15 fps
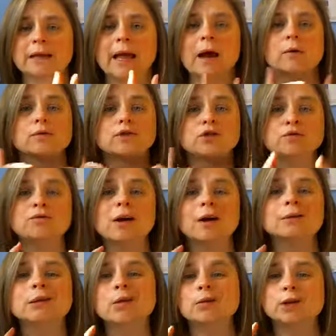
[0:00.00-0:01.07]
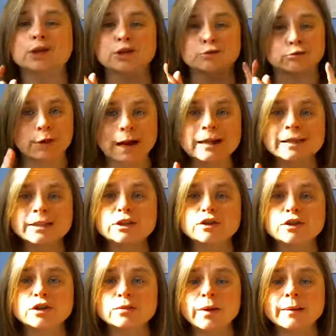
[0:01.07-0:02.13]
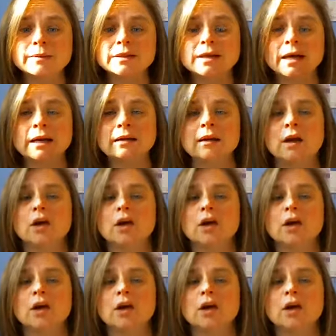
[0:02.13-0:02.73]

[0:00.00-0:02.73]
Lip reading: Now, do not load it directly to your website.